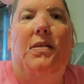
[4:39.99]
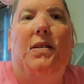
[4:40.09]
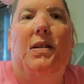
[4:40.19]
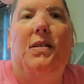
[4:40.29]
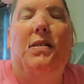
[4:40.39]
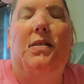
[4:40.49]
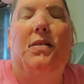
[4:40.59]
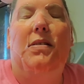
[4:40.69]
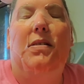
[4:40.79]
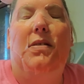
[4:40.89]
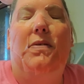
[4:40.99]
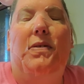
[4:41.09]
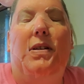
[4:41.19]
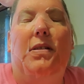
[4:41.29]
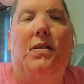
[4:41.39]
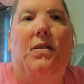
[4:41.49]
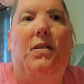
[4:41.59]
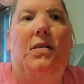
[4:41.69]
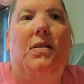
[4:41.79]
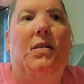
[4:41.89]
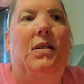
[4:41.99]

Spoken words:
you guys. So freaking long.